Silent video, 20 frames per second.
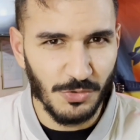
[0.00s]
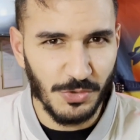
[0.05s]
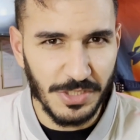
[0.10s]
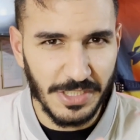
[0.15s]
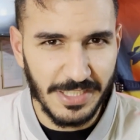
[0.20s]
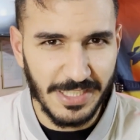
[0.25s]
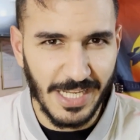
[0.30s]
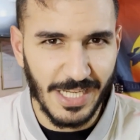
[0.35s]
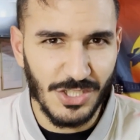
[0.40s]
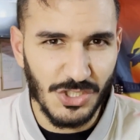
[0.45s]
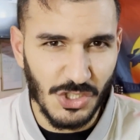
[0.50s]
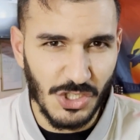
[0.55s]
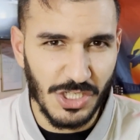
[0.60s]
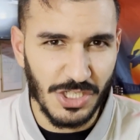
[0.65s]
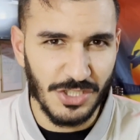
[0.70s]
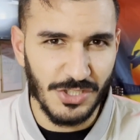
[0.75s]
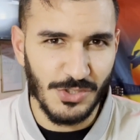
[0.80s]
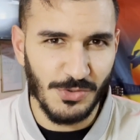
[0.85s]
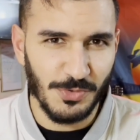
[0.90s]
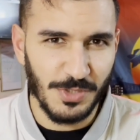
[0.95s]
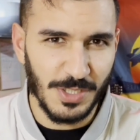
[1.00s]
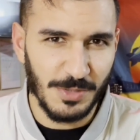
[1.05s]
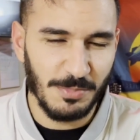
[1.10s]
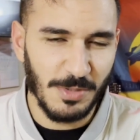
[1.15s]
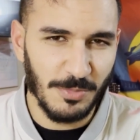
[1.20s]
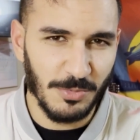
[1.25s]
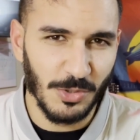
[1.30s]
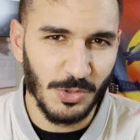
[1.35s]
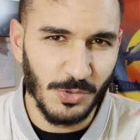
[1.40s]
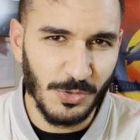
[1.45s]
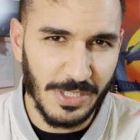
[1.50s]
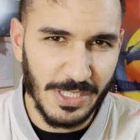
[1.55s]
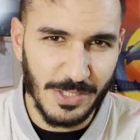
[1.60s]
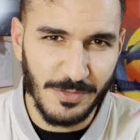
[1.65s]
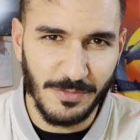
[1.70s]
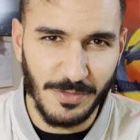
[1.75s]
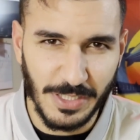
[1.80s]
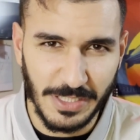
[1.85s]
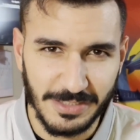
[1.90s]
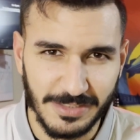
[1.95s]
We need engineers. We need people who
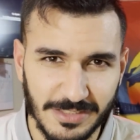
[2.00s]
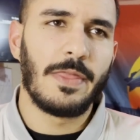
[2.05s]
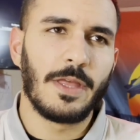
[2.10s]
innovate.